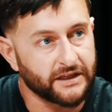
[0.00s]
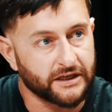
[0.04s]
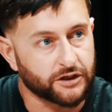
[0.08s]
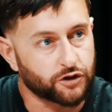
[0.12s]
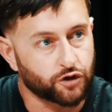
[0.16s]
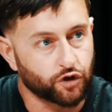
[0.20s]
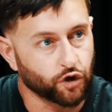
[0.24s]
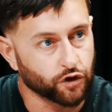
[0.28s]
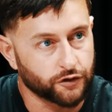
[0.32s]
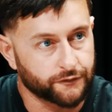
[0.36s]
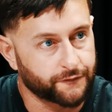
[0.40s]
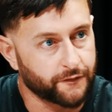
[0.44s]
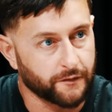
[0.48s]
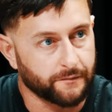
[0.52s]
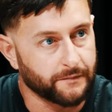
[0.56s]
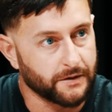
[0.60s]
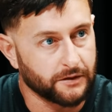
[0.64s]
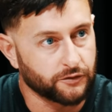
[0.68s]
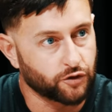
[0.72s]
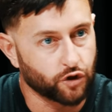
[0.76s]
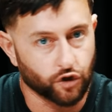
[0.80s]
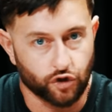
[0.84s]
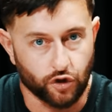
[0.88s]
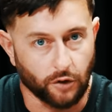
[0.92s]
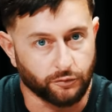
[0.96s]
it just for me.
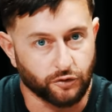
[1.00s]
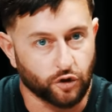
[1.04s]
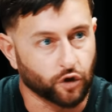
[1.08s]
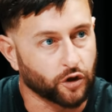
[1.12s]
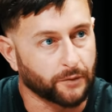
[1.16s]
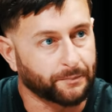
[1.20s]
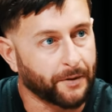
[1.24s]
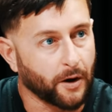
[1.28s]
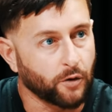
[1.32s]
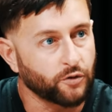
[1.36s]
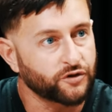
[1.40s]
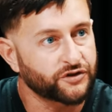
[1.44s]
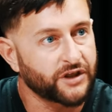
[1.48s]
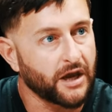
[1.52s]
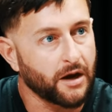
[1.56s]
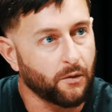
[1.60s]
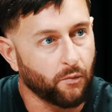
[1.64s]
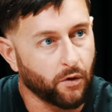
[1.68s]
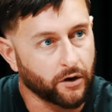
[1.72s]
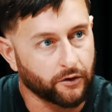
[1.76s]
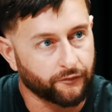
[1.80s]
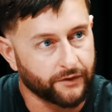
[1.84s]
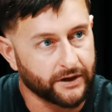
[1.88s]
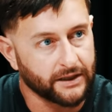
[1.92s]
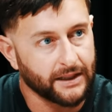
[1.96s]
Just I was going to post it, and
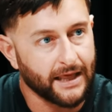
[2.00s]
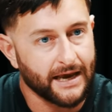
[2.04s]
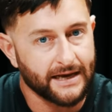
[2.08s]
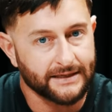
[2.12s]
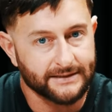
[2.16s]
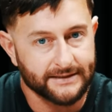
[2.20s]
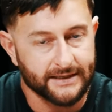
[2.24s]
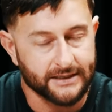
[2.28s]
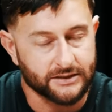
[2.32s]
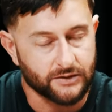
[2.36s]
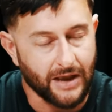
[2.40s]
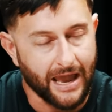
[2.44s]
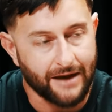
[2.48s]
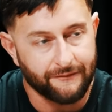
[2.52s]
what I realised is